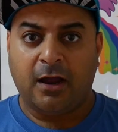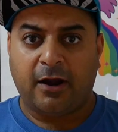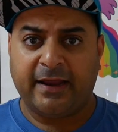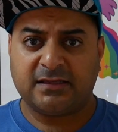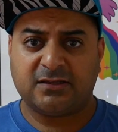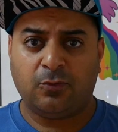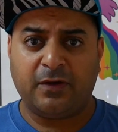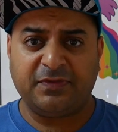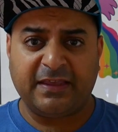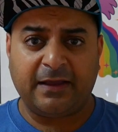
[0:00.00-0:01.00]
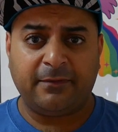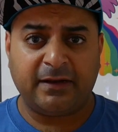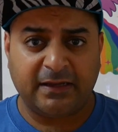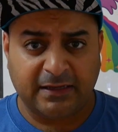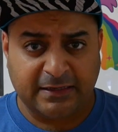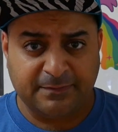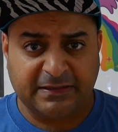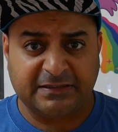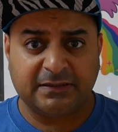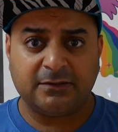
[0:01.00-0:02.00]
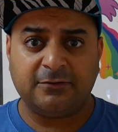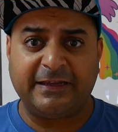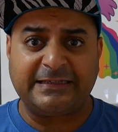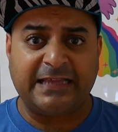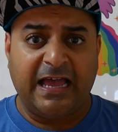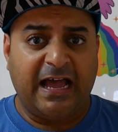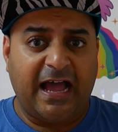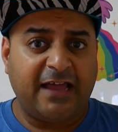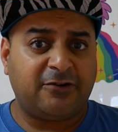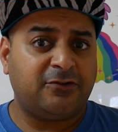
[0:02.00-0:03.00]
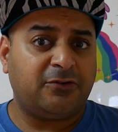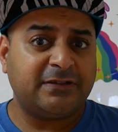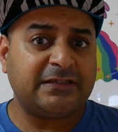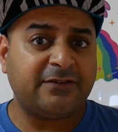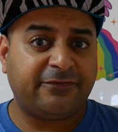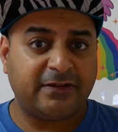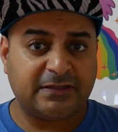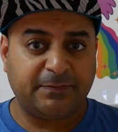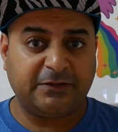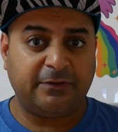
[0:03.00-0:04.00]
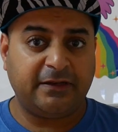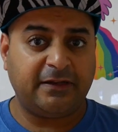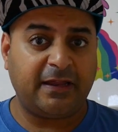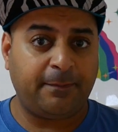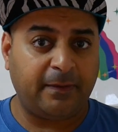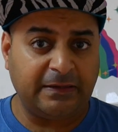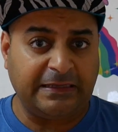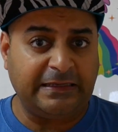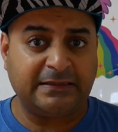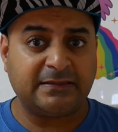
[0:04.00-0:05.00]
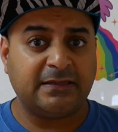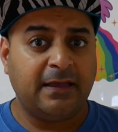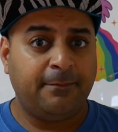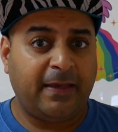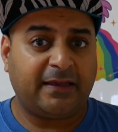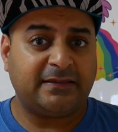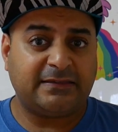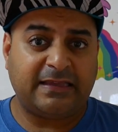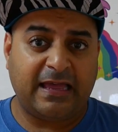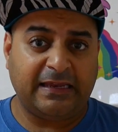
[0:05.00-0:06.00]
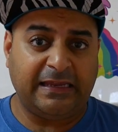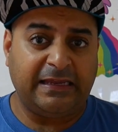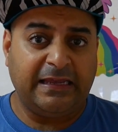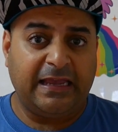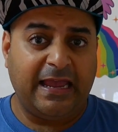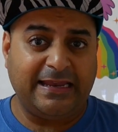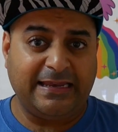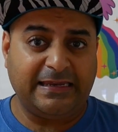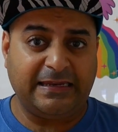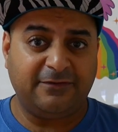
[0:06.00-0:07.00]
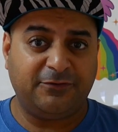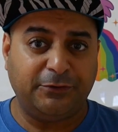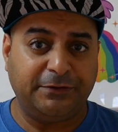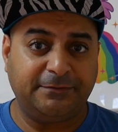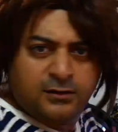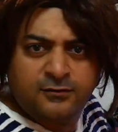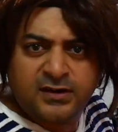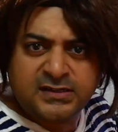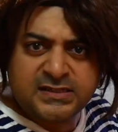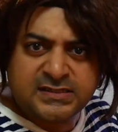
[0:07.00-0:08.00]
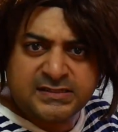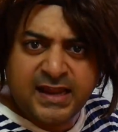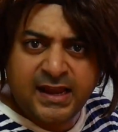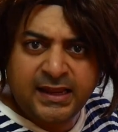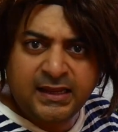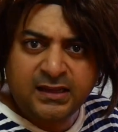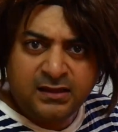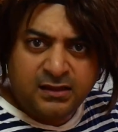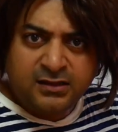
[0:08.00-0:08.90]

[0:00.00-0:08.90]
Alright, so one thing I'm gonna admit to you is I don't know the difference between Nepalese, Pakistani, and Indian food. What is telling?